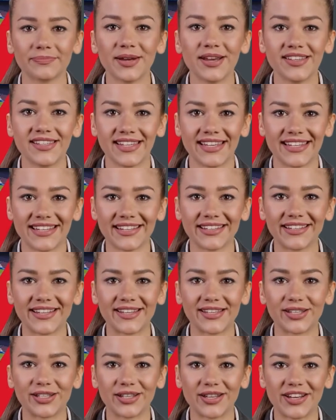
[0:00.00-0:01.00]

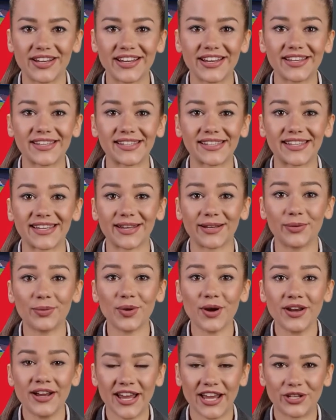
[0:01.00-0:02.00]
Barcelona Studios seek
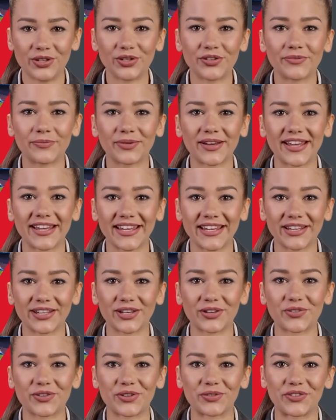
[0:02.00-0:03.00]
one hundred million
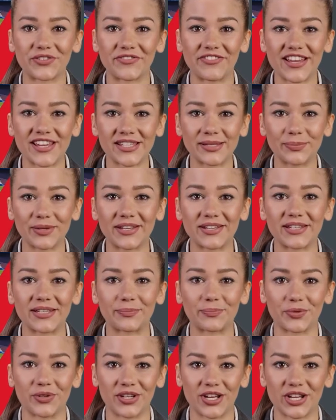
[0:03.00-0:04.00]
euro investment
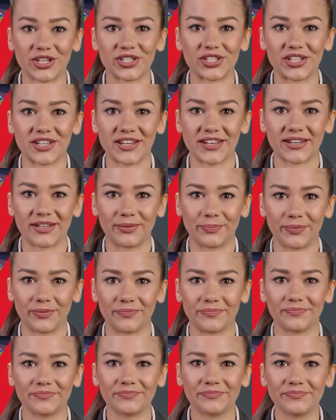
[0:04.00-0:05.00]
in production hub.
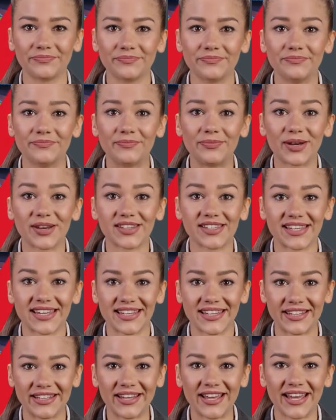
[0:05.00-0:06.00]

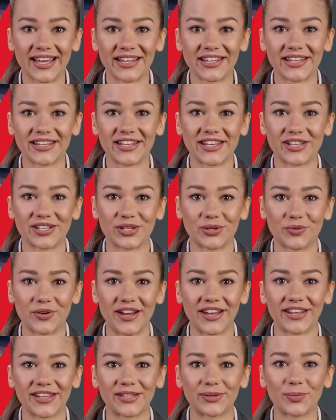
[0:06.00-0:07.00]
Barcelona are looking to
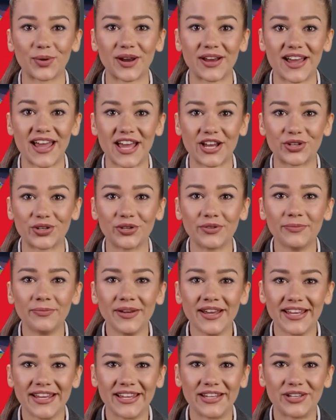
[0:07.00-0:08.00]
raise one hundred
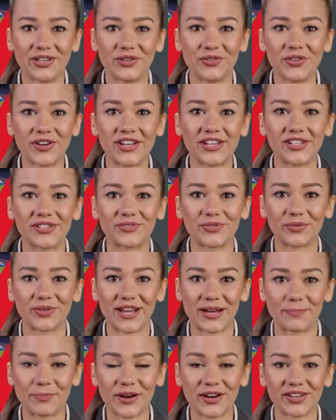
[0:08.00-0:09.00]
million euros
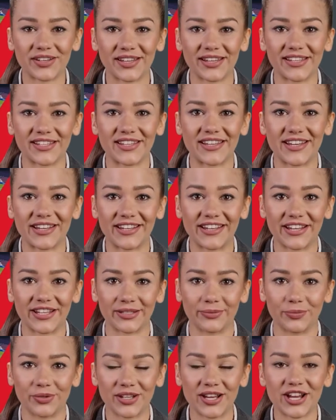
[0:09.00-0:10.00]
from their Barca
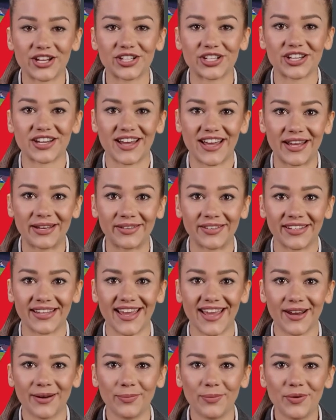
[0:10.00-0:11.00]
Studios production house
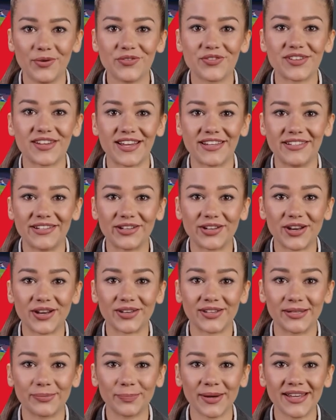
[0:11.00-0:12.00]
to help offset the
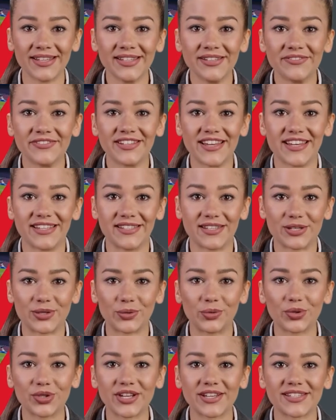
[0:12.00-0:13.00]
club's massive debts,
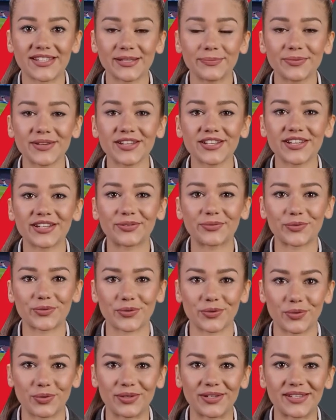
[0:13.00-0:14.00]
according to media
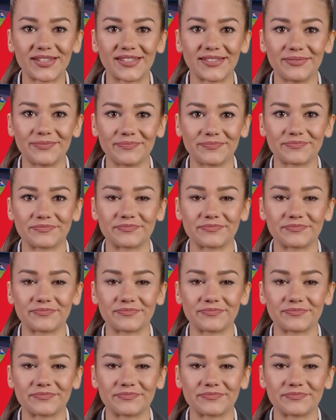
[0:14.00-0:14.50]
reports.